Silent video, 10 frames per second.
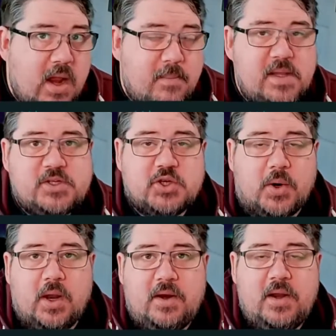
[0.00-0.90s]
My name is
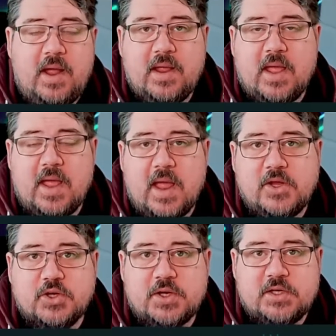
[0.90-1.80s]
John Lunn,
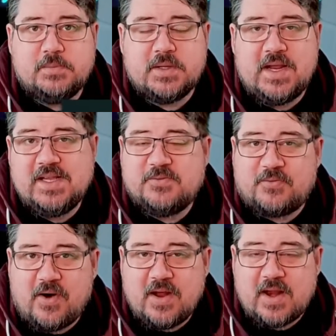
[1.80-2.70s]
aka Jonnychipz, and it
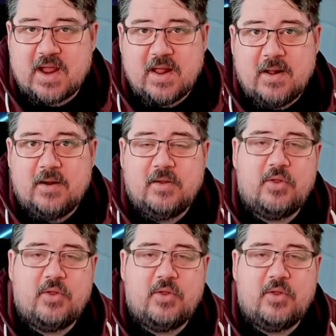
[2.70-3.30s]
is Friday,